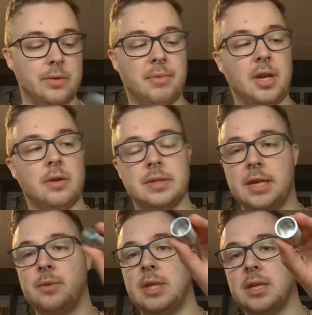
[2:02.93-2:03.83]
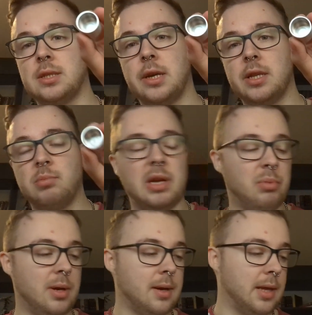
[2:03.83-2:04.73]
they would make contact with the inside of the blade
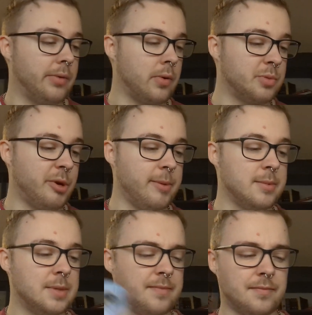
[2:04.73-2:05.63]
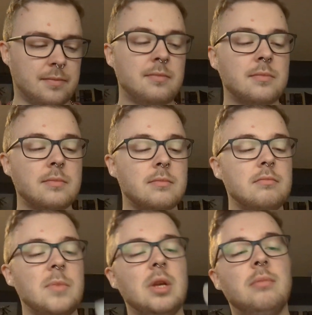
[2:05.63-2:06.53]
plug and that would cause problems.
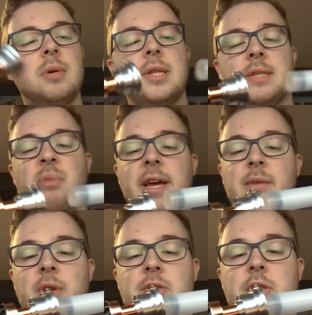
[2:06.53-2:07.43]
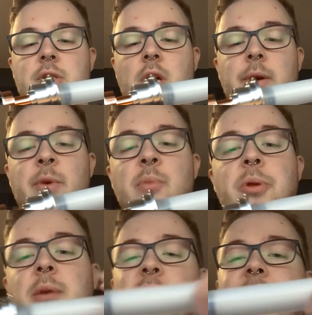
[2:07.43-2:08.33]
But this blade will literally just go in. When you're
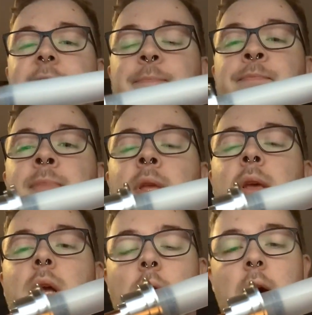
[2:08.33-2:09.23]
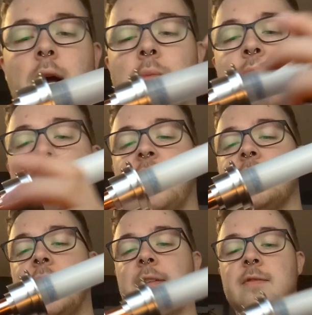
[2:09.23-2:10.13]
putting a blade in, because
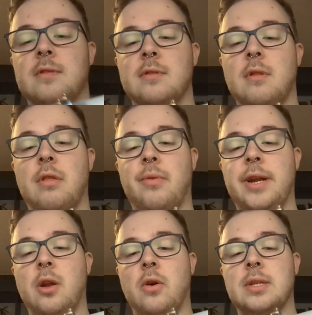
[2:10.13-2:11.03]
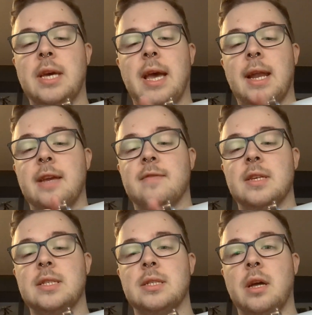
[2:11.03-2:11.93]
I haven't thread locked any of
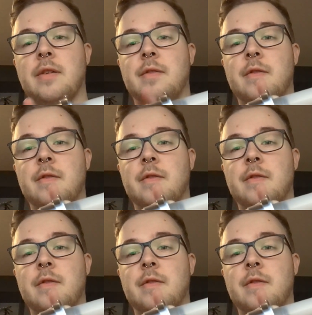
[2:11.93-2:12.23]
this stuff